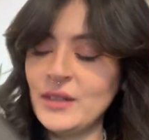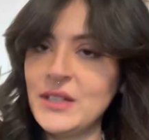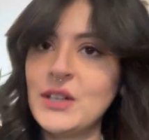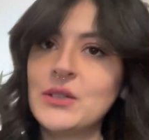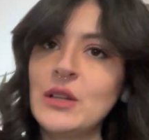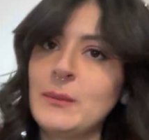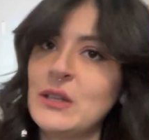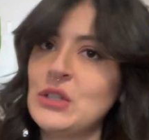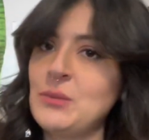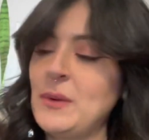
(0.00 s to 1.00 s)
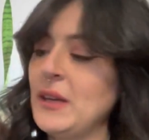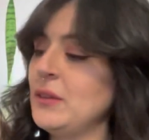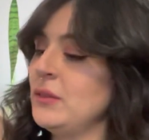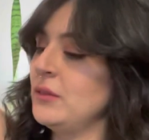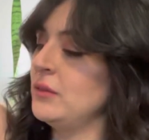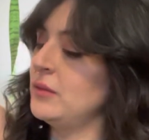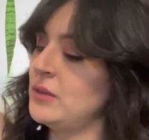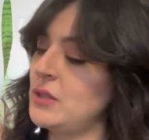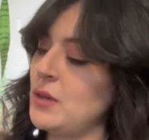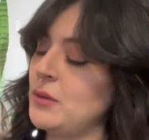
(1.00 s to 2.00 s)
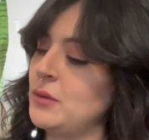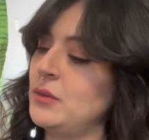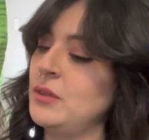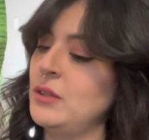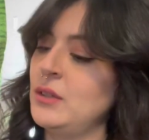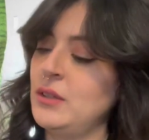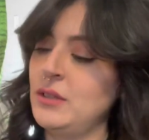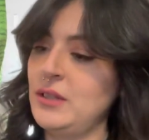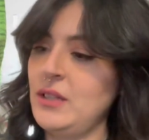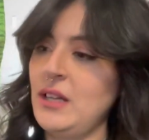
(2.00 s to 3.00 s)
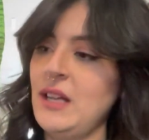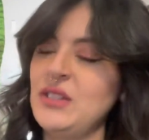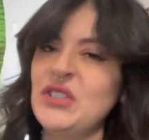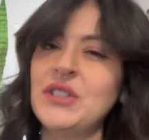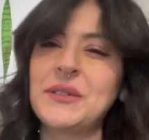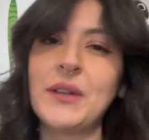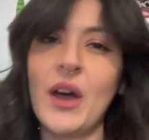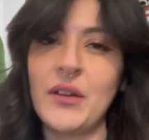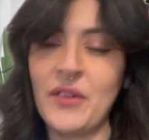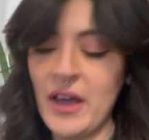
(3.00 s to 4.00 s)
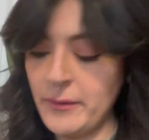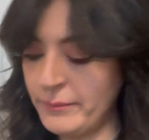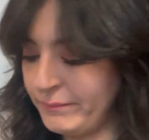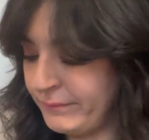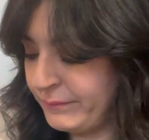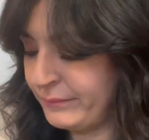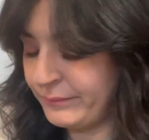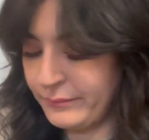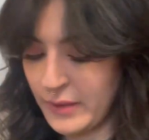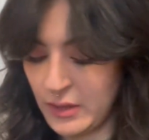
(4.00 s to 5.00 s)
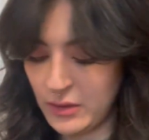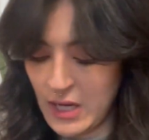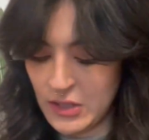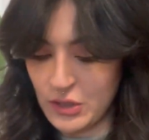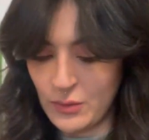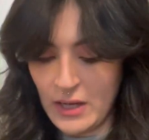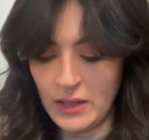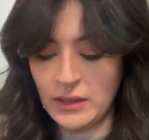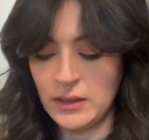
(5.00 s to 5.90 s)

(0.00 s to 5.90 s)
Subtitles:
also a little bit too big, so it's just not a vibe, but I do wear it.